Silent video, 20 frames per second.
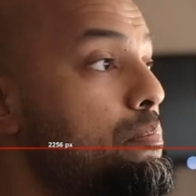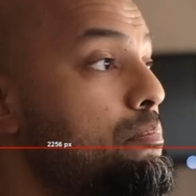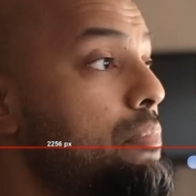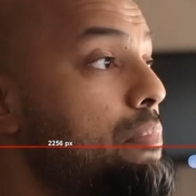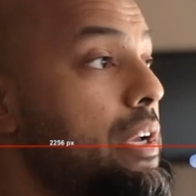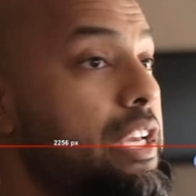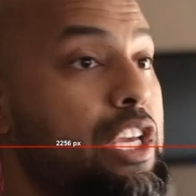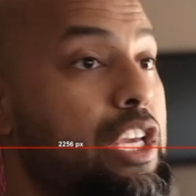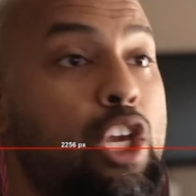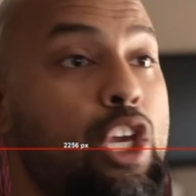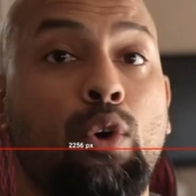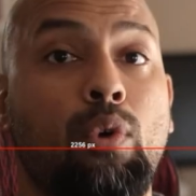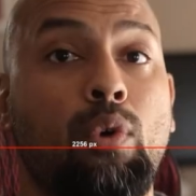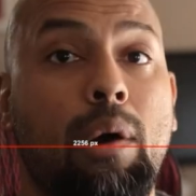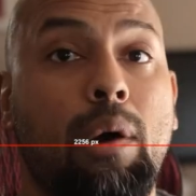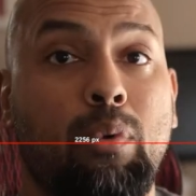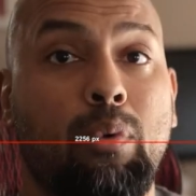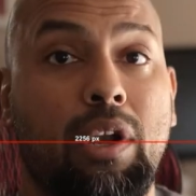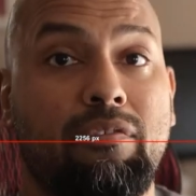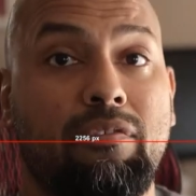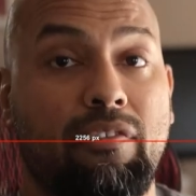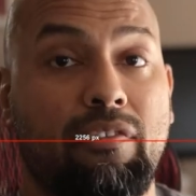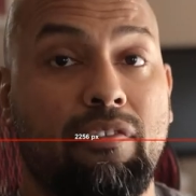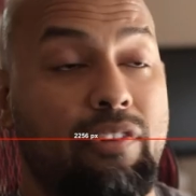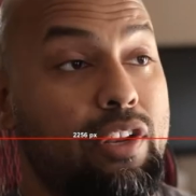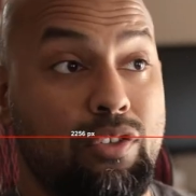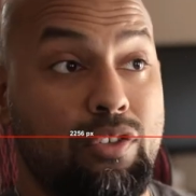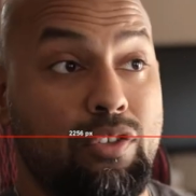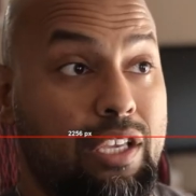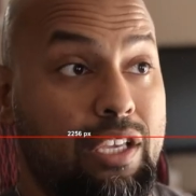queue up whatever videos
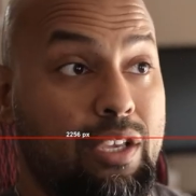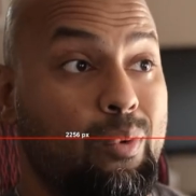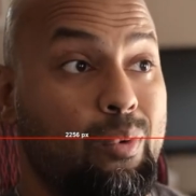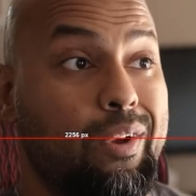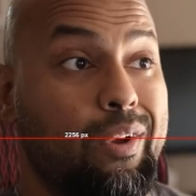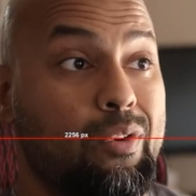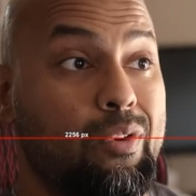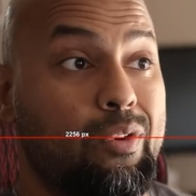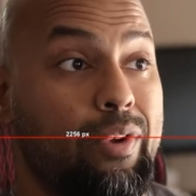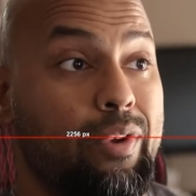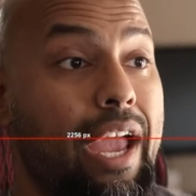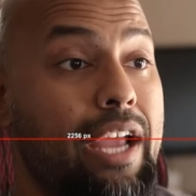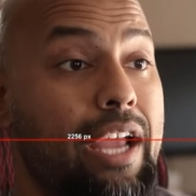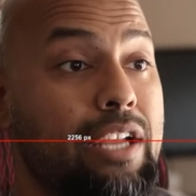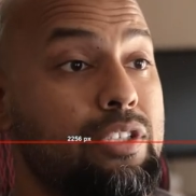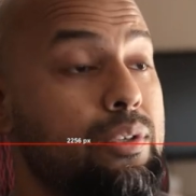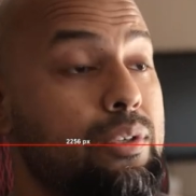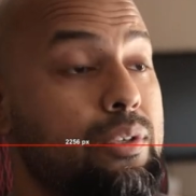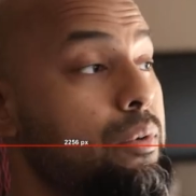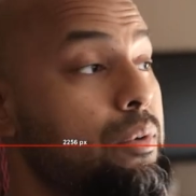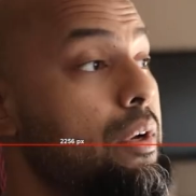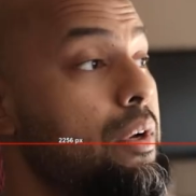that you want to react to,